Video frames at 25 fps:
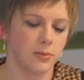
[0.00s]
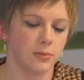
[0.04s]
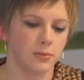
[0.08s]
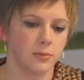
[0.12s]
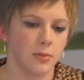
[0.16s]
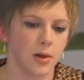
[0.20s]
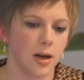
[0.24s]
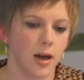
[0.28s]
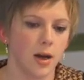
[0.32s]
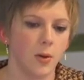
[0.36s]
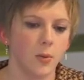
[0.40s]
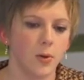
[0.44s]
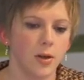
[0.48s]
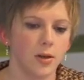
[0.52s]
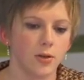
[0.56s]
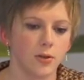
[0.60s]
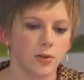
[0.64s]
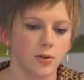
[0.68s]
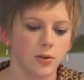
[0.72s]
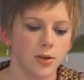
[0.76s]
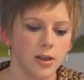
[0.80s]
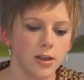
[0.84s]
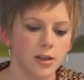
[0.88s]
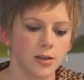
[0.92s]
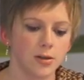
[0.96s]
I will
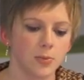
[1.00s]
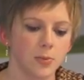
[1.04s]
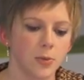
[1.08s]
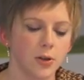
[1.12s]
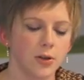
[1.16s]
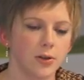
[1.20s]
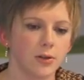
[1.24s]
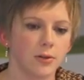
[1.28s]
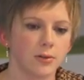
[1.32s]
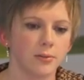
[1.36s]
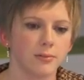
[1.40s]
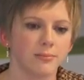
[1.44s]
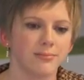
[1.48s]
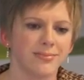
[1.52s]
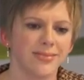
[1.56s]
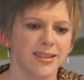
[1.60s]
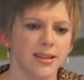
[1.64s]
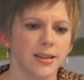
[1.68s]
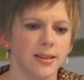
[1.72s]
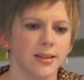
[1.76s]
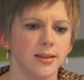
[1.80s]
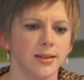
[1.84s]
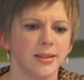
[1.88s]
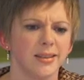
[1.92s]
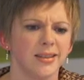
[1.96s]
do it, but
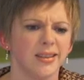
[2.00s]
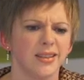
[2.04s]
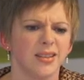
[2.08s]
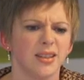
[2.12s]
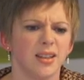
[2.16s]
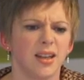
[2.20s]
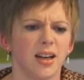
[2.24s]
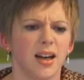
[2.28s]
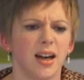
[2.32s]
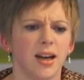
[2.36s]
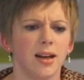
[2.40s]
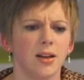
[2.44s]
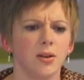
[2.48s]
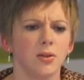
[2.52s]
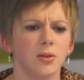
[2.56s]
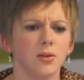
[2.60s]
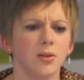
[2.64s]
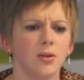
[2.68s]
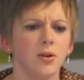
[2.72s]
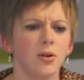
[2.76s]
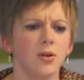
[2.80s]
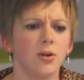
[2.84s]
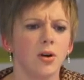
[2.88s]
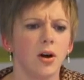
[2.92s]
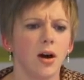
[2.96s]
I don't
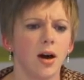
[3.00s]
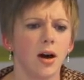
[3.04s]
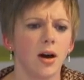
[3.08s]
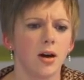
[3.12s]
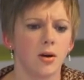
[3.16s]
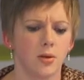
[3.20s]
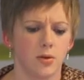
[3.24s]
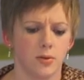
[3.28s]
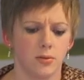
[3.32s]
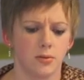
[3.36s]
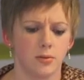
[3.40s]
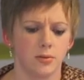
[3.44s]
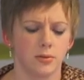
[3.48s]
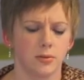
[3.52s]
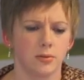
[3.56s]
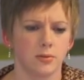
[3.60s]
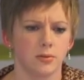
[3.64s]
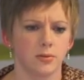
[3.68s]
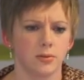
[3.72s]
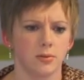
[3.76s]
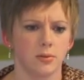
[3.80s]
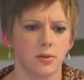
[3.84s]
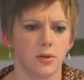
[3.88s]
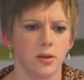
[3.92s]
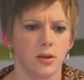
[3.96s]
know how.
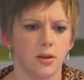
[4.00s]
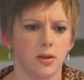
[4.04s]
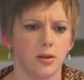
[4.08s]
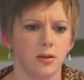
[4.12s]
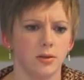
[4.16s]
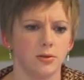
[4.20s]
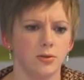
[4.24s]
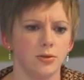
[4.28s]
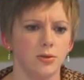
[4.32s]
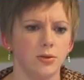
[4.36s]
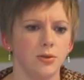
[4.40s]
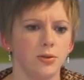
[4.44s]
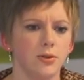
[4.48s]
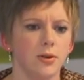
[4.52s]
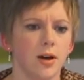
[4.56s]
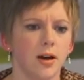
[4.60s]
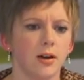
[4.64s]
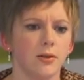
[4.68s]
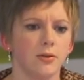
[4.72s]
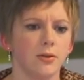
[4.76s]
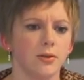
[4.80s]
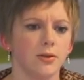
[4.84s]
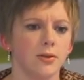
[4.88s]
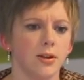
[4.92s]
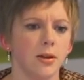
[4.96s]
Do you
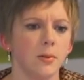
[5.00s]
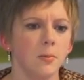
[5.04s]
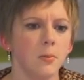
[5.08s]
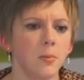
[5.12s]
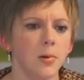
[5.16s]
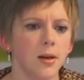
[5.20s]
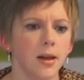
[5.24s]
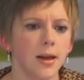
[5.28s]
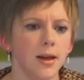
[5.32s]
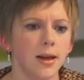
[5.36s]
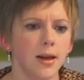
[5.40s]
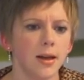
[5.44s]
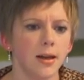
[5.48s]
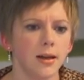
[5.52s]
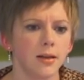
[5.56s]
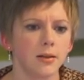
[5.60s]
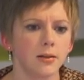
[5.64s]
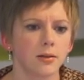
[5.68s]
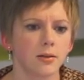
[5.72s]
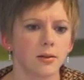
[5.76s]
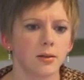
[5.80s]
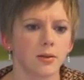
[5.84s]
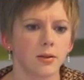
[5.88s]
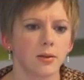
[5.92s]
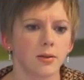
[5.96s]
have a template
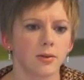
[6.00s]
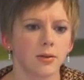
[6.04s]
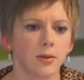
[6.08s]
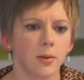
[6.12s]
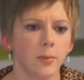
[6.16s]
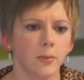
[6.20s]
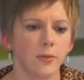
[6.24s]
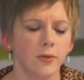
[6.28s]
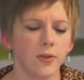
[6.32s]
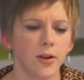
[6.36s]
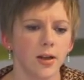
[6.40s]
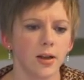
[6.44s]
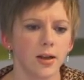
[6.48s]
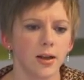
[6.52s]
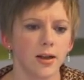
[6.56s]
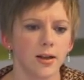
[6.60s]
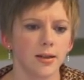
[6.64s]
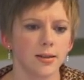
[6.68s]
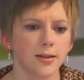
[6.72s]
or something like